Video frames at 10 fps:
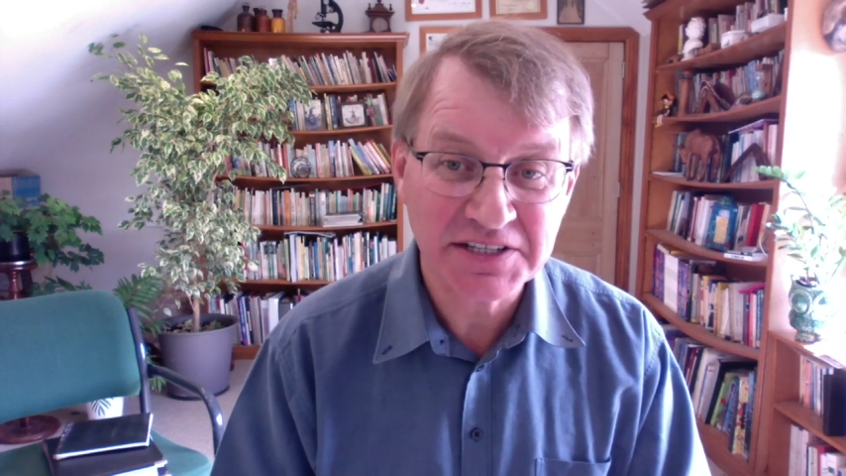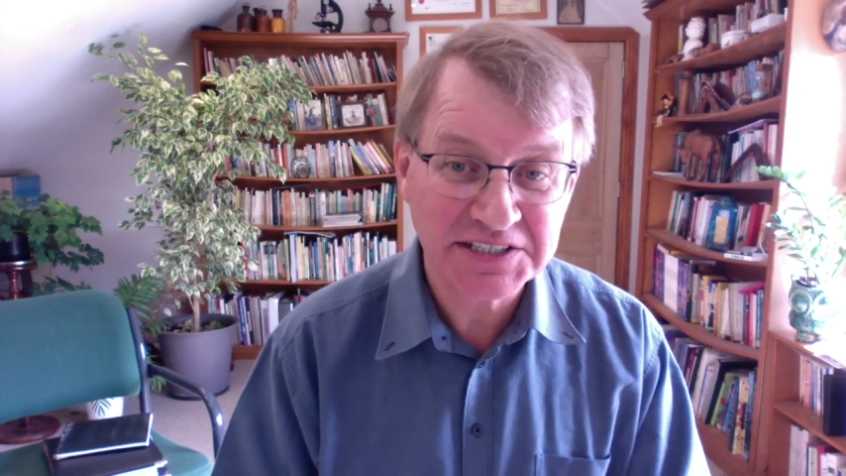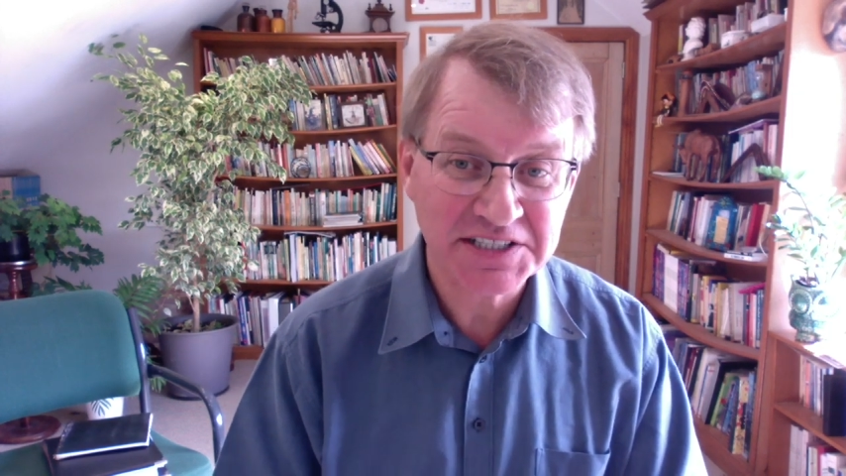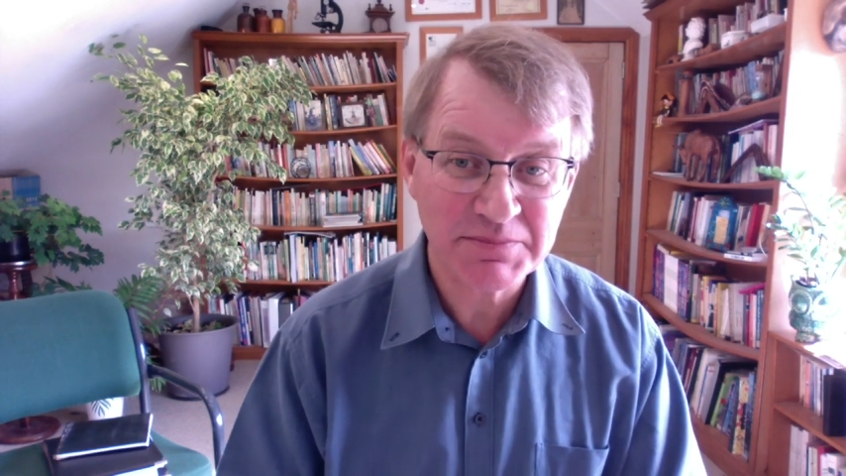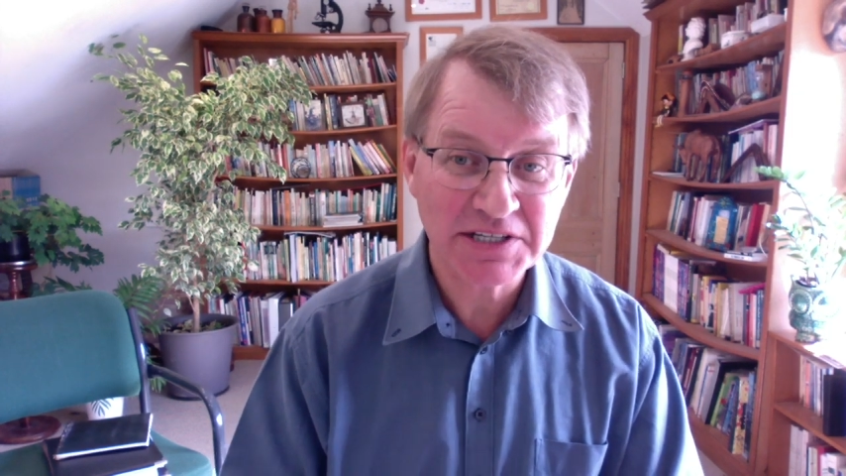
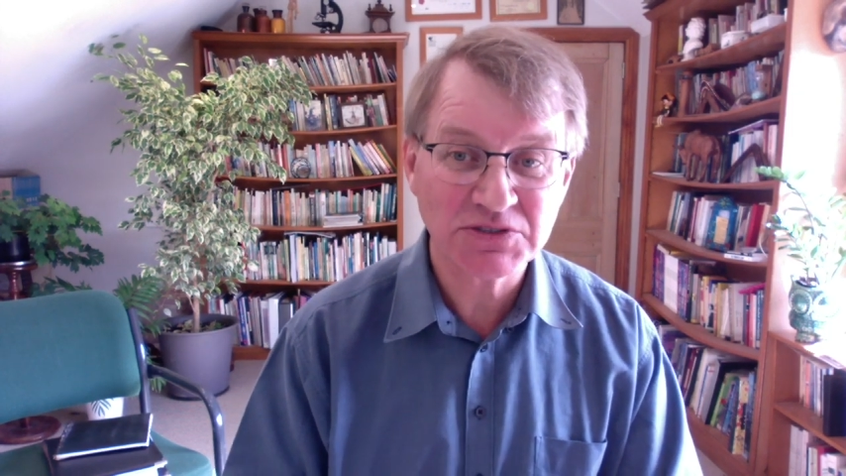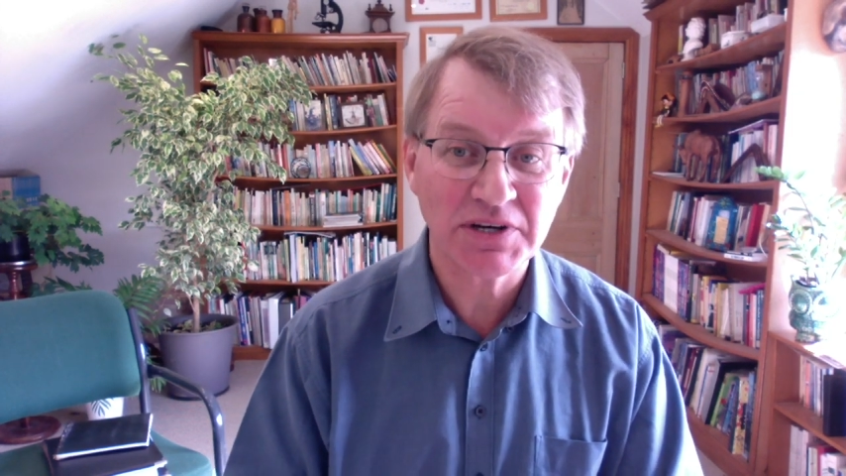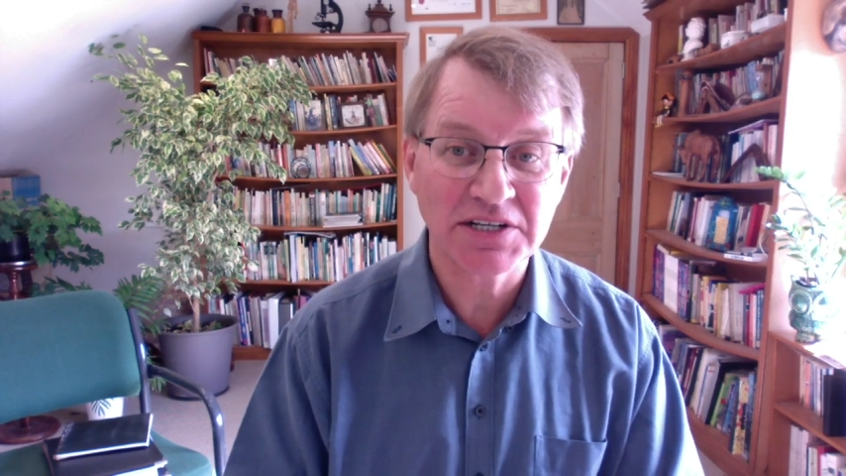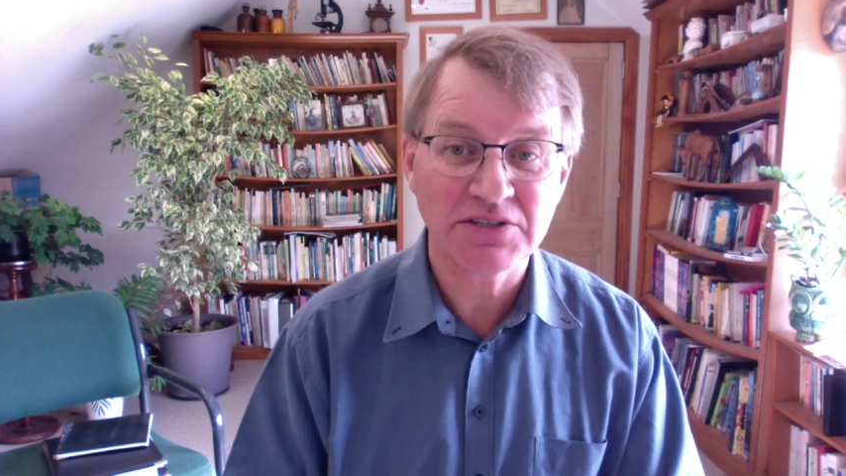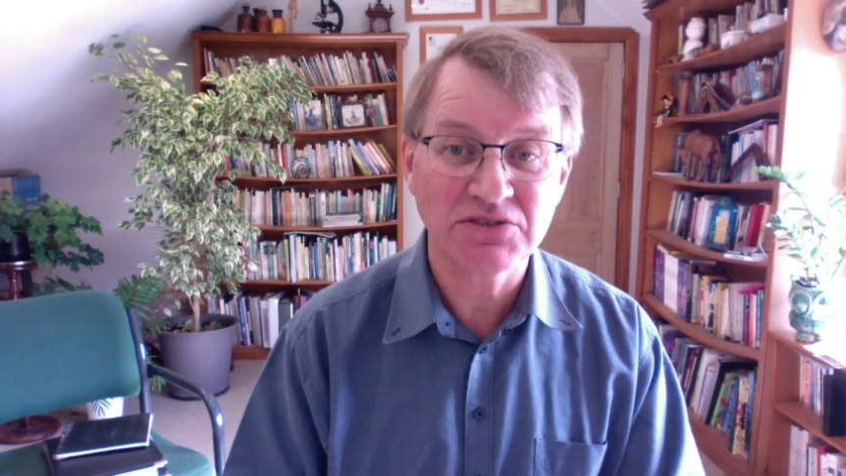that's the best
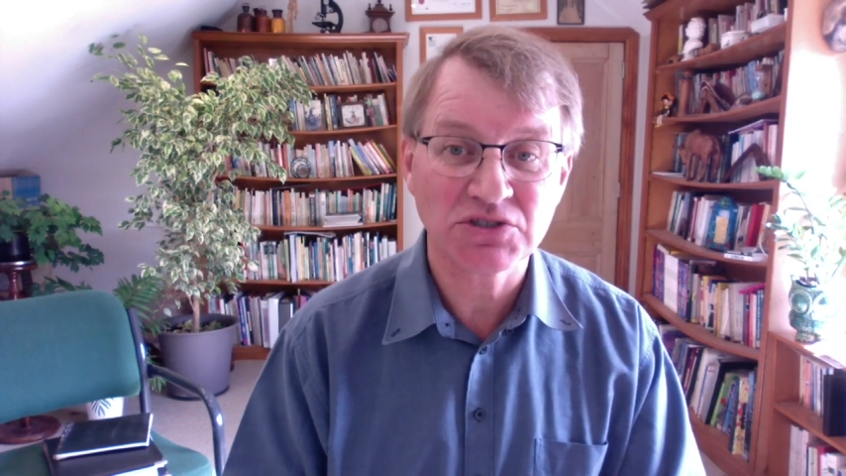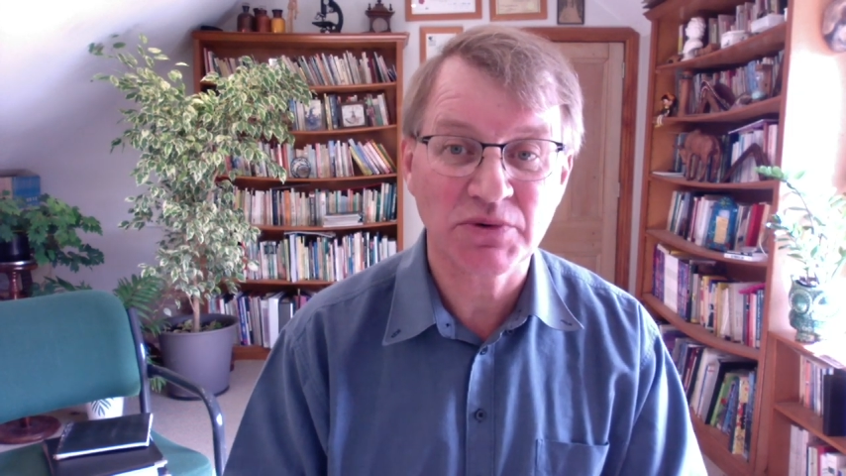way to lose